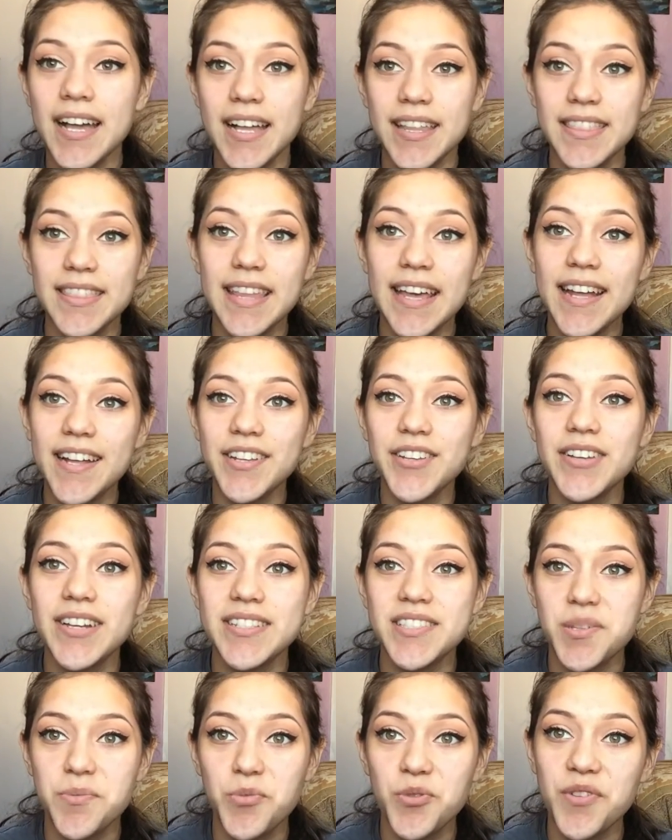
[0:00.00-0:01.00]
Then you get
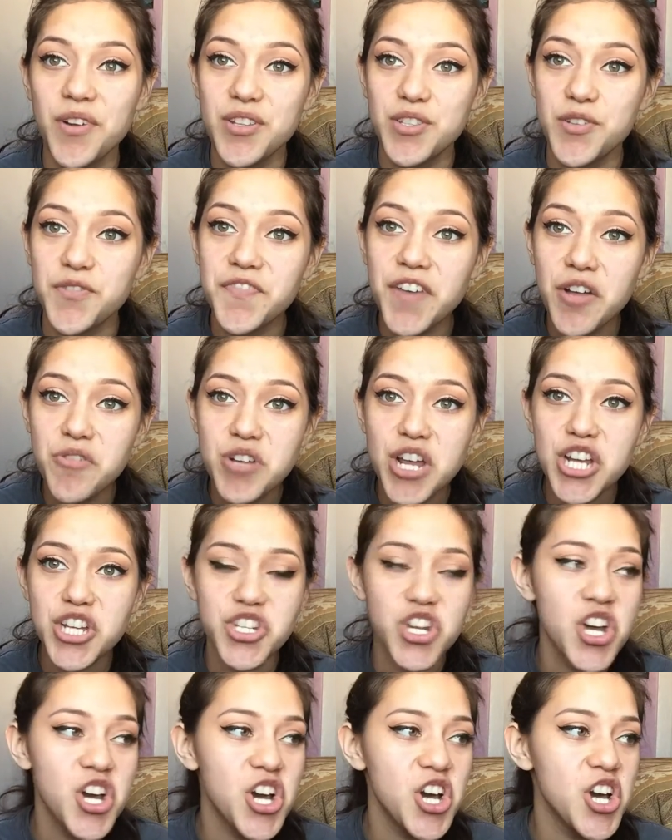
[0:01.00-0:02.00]
to move on to
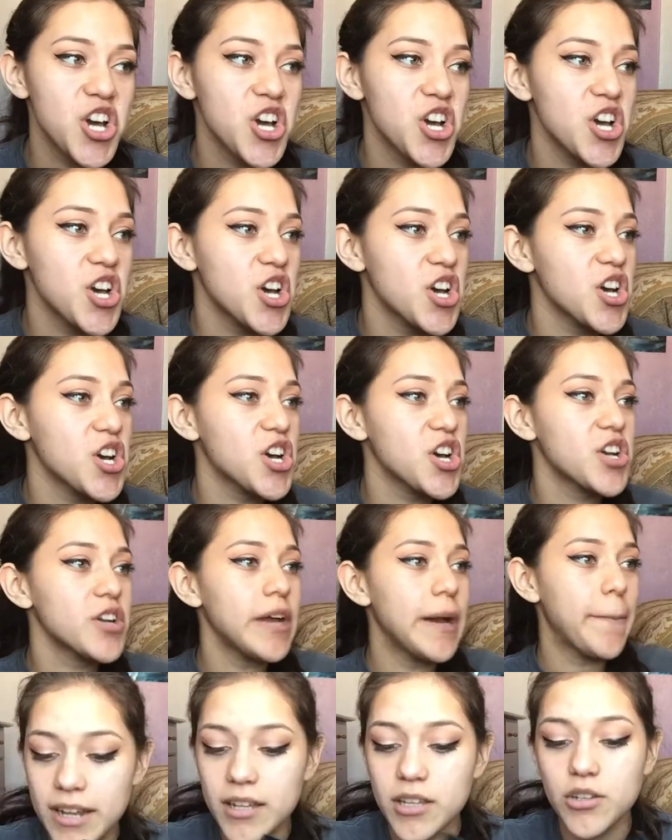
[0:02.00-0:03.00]
foundation.
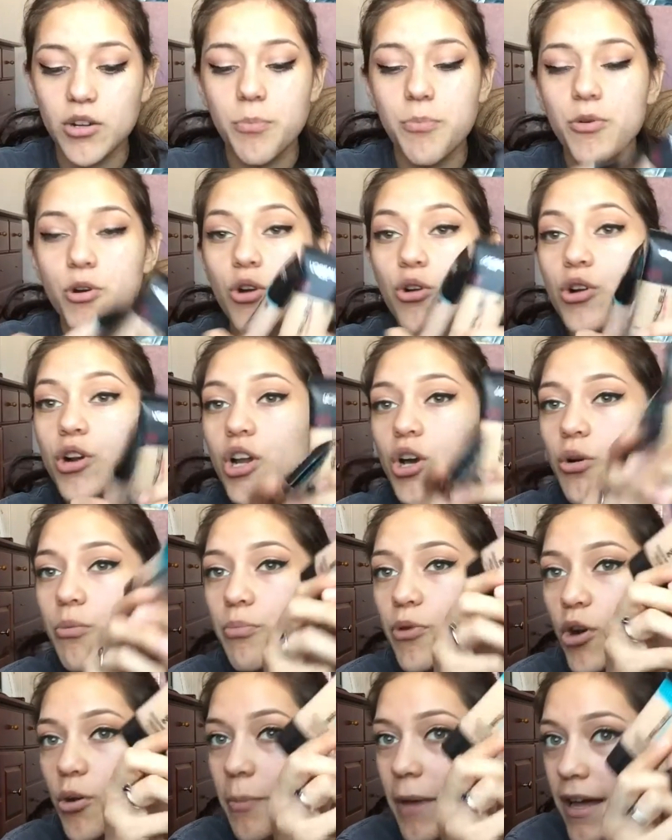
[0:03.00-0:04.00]
A little Pro Glow and
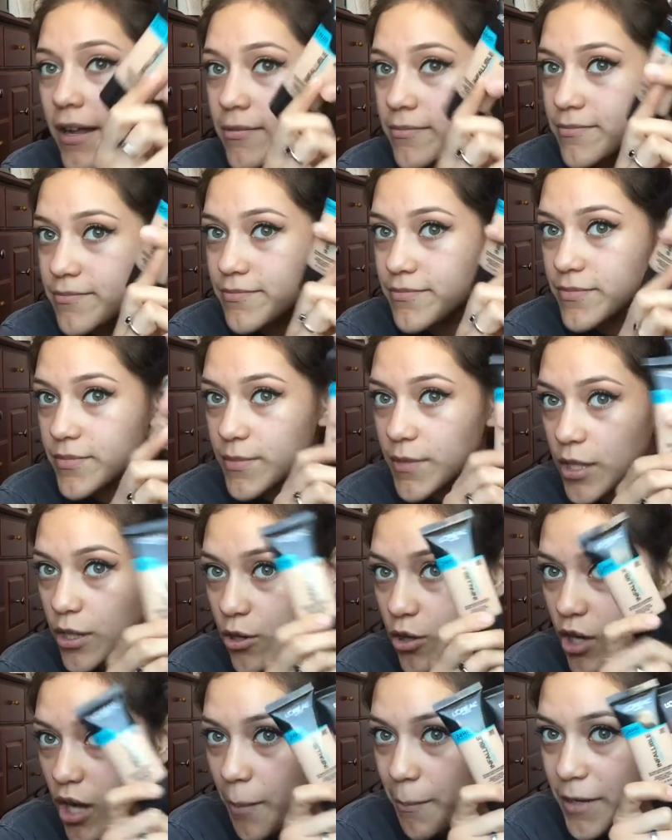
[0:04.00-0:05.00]
Pro Matte. Little
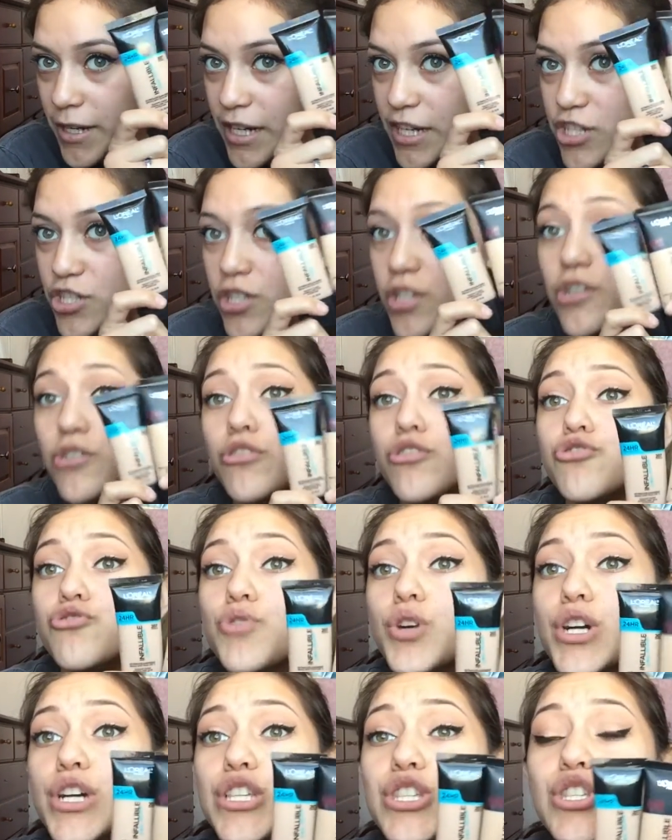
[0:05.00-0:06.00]
combination, little
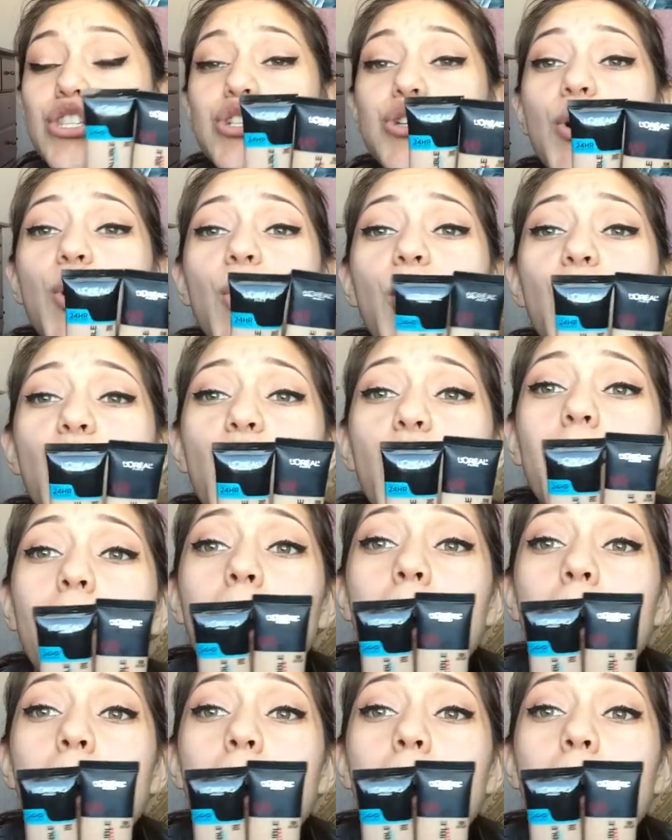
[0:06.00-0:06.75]
drugstore.